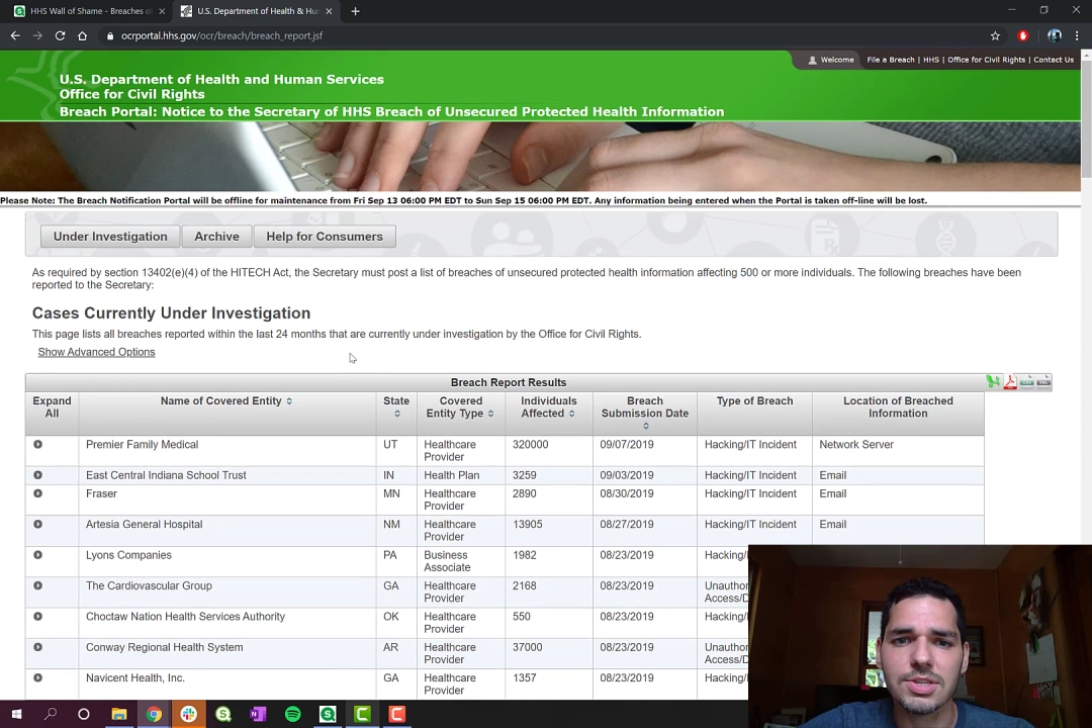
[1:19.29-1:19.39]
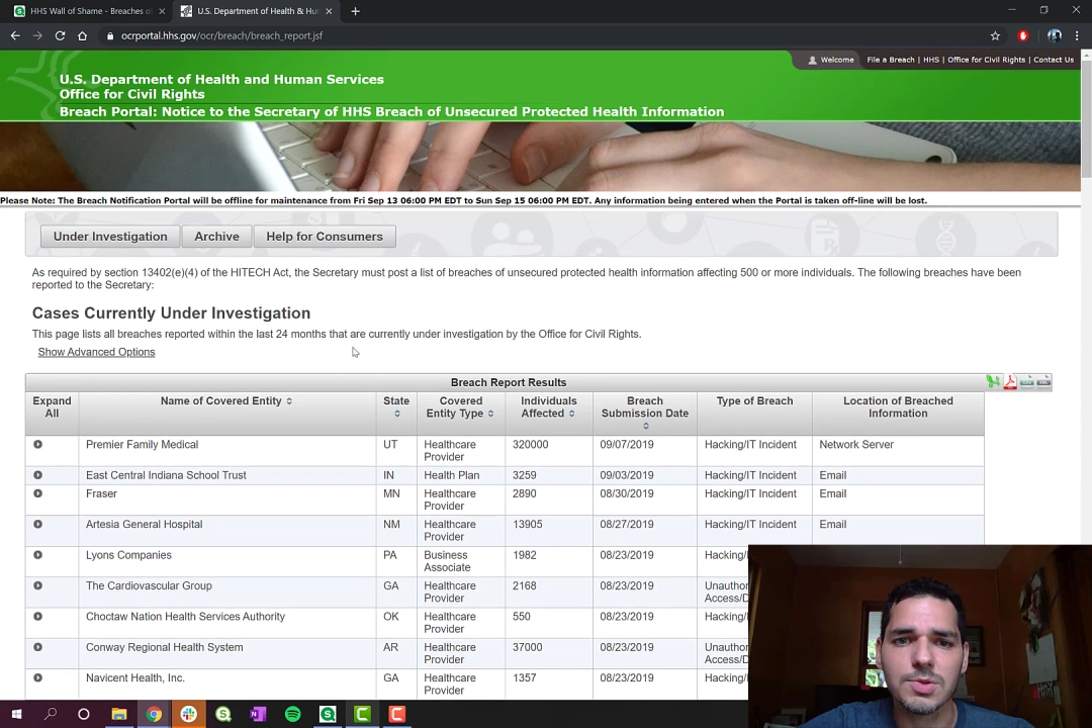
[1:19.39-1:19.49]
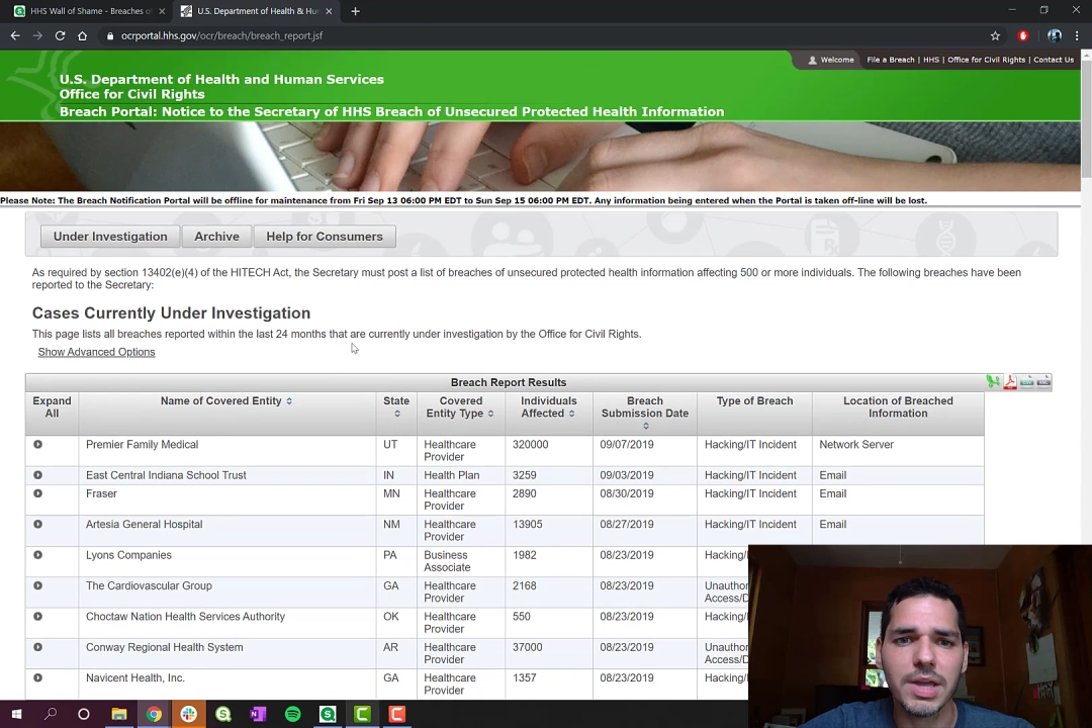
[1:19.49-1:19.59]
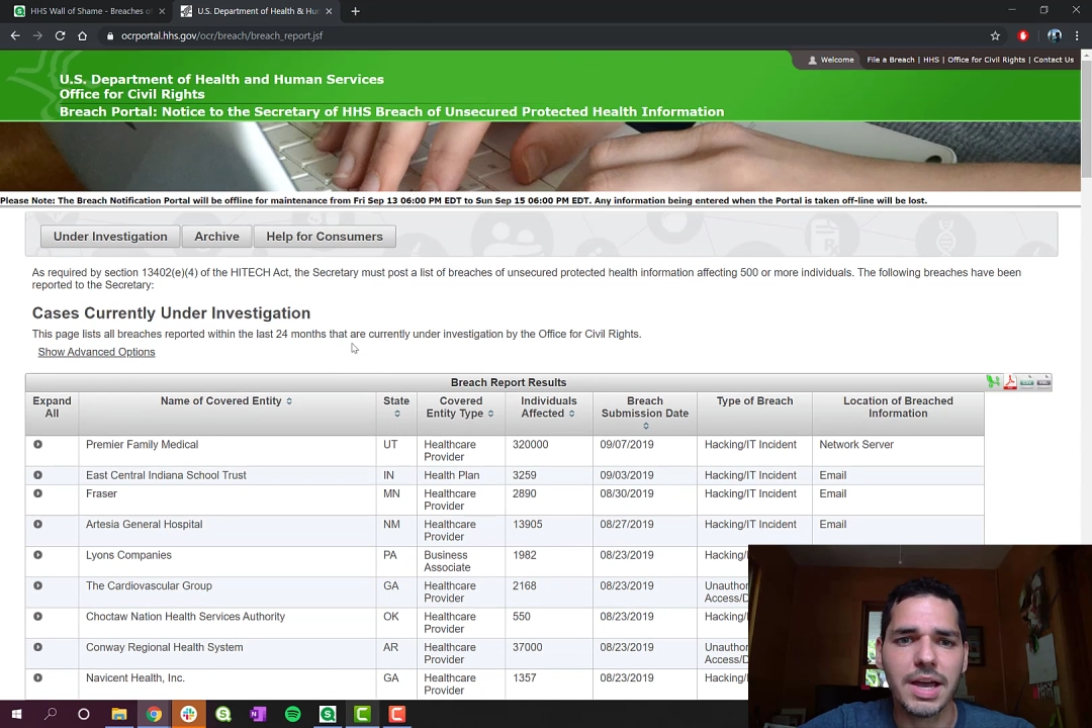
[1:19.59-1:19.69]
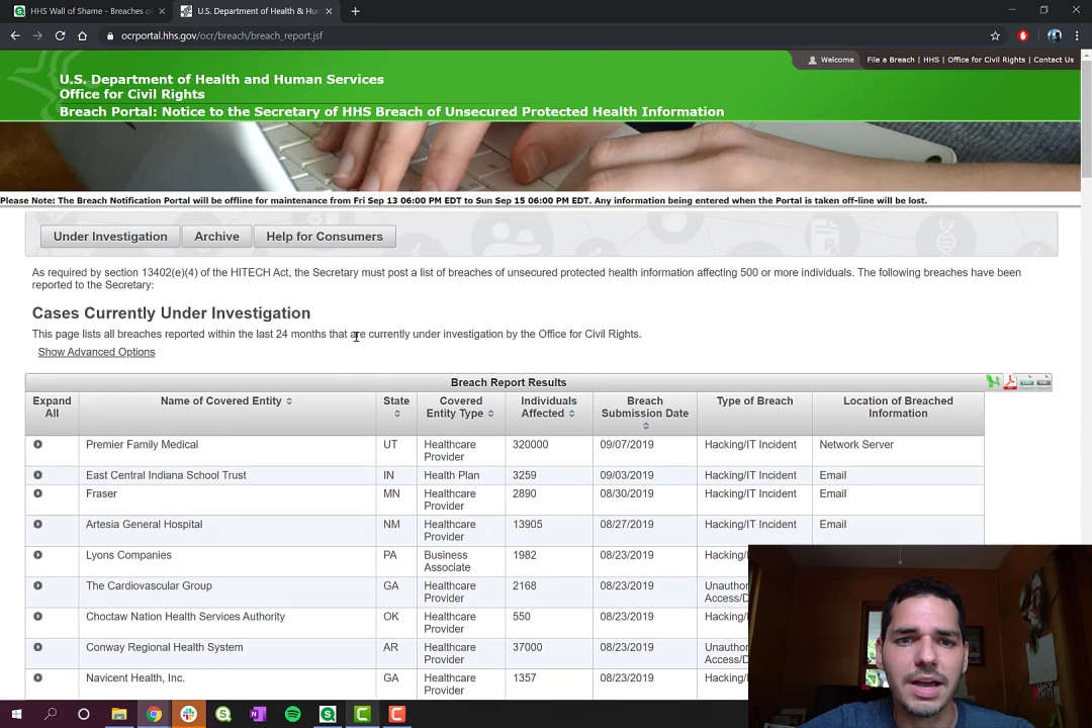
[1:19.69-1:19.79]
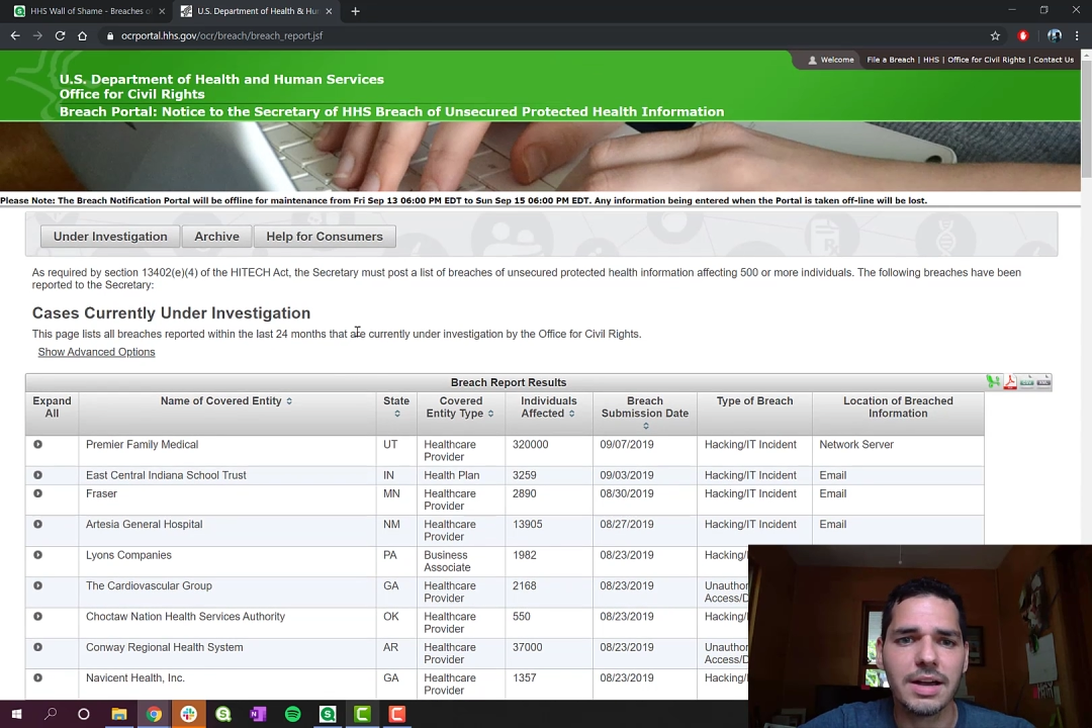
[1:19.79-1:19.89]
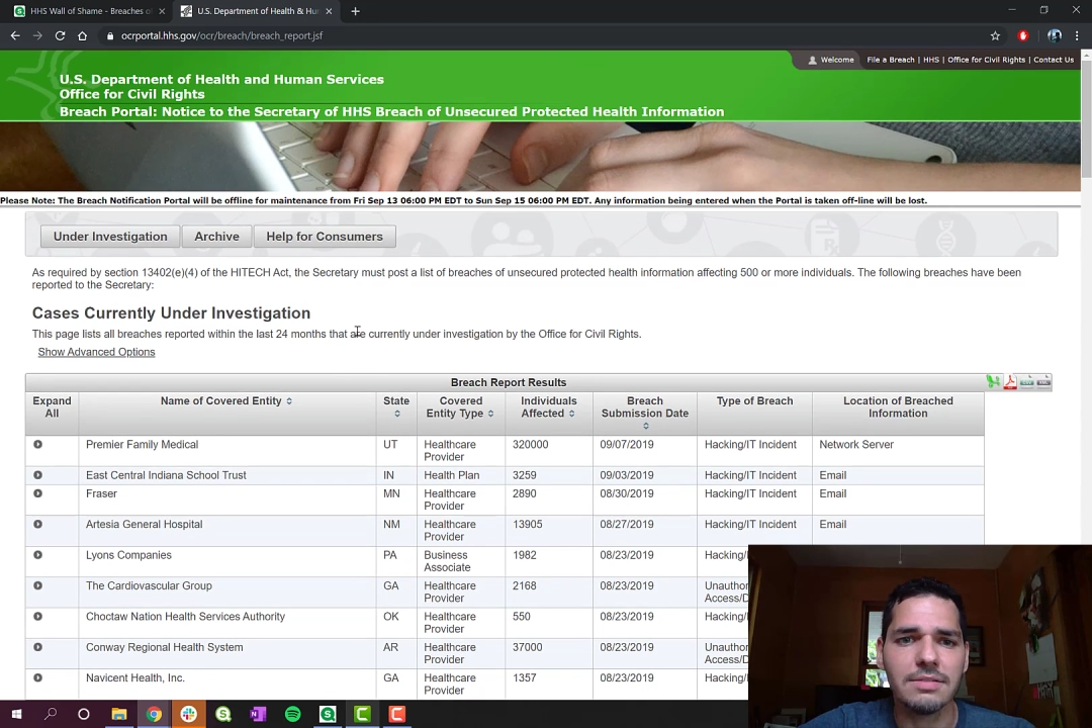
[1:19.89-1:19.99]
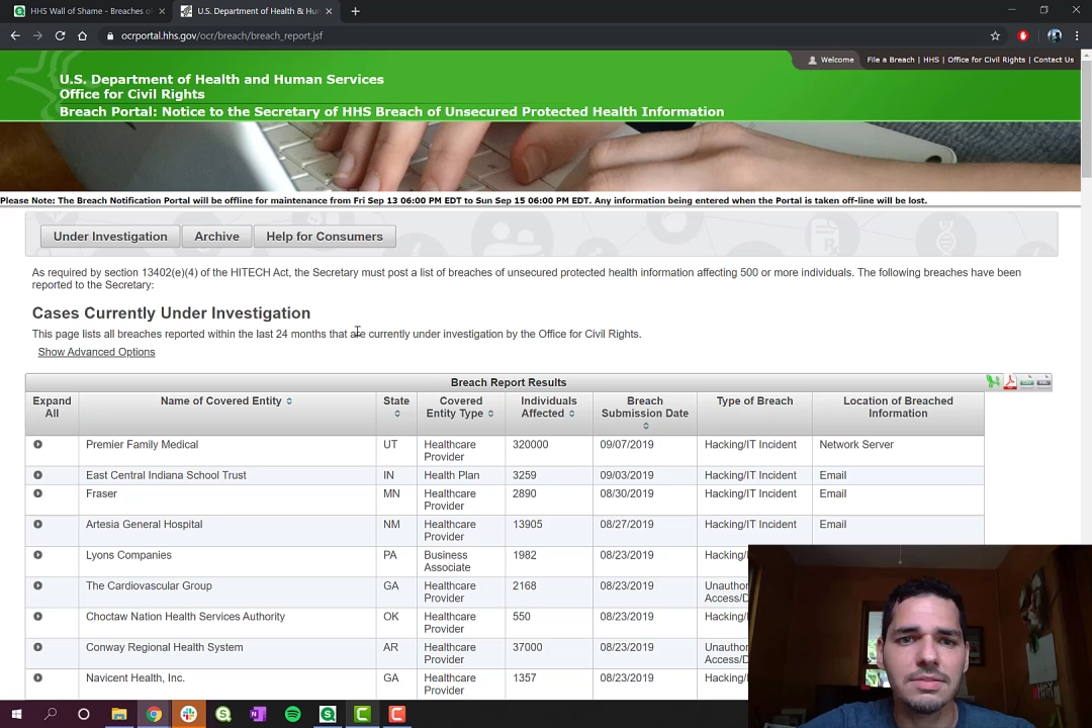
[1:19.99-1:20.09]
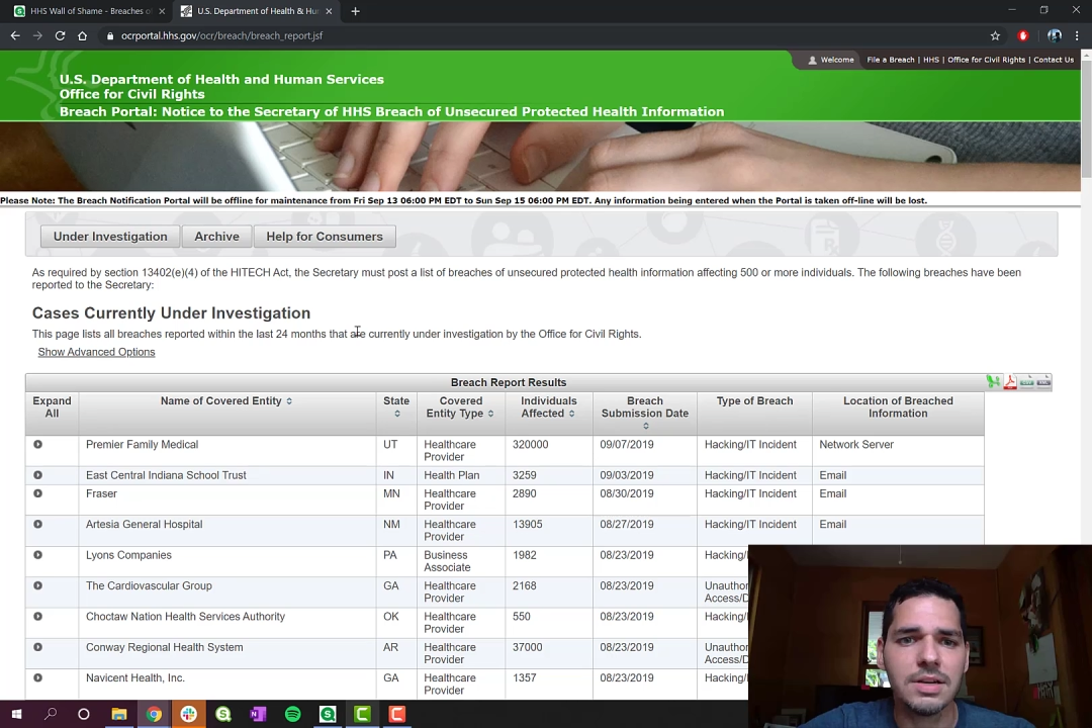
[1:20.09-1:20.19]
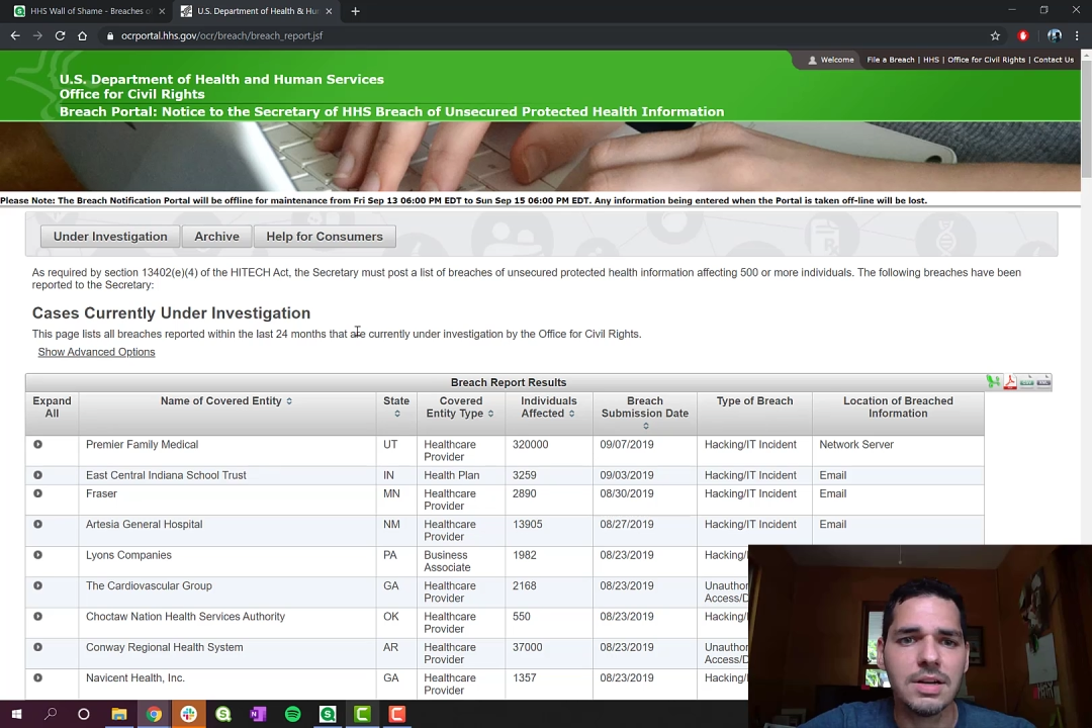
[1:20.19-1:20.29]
that we have